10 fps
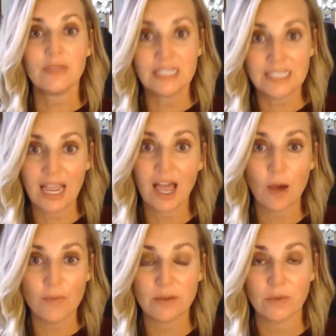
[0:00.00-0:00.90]
to
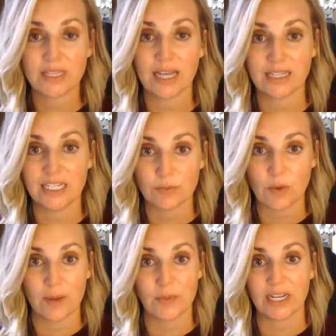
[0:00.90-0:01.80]
help them with that lease
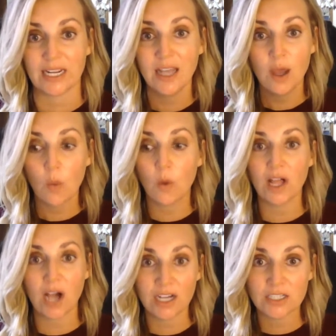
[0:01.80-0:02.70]
property
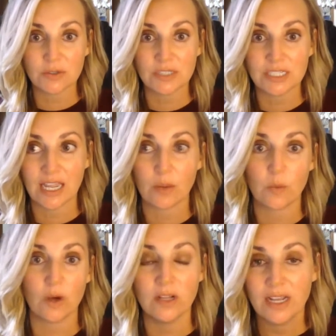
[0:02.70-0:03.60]
while also saying,
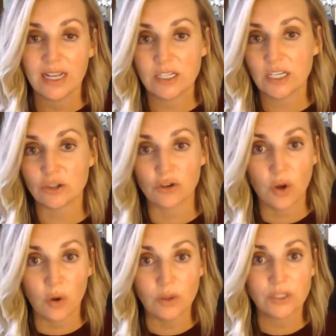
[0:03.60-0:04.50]
well, is your
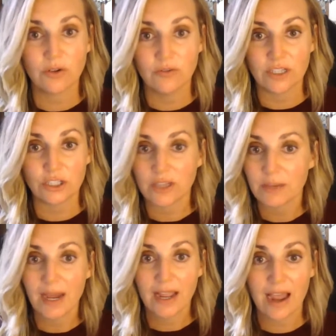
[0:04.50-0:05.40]
goal to eventually
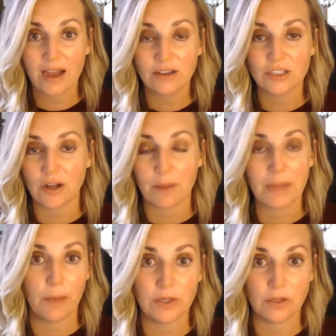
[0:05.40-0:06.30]
buy a house? You know, I'm
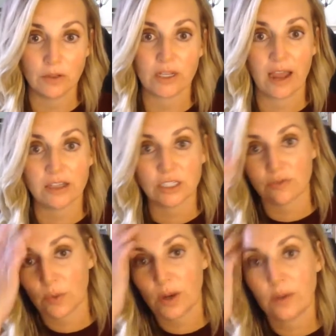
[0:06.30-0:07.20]
helping you look at houses
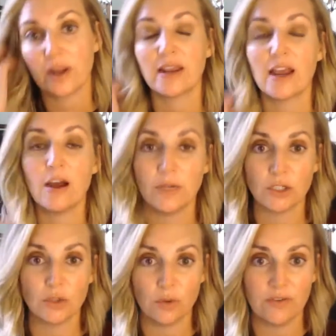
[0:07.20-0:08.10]
for rent right now, but
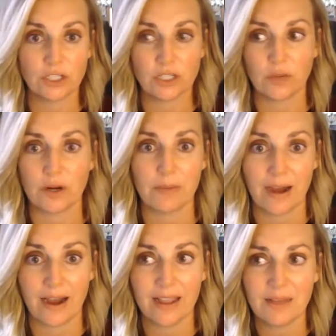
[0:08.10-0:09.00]
do you eventually want to
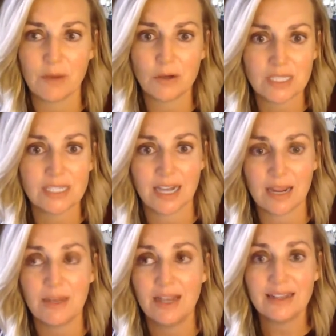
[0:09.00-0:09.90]
buy? most of the
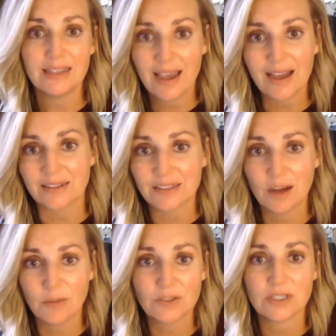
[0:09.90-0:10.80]
time, yes.
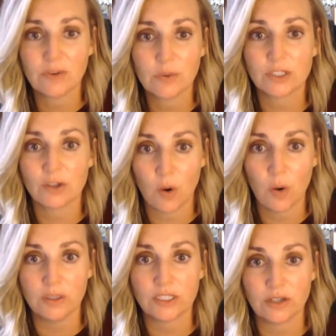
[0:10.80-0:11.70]
Almost everyone's
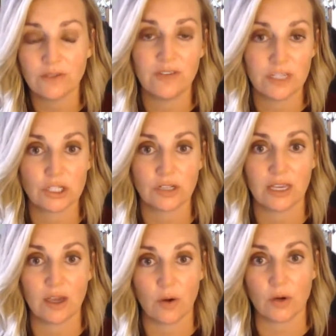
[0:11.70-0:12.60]
goal is to
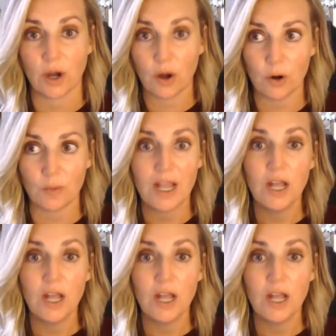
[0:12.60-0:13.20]
eventually own a home.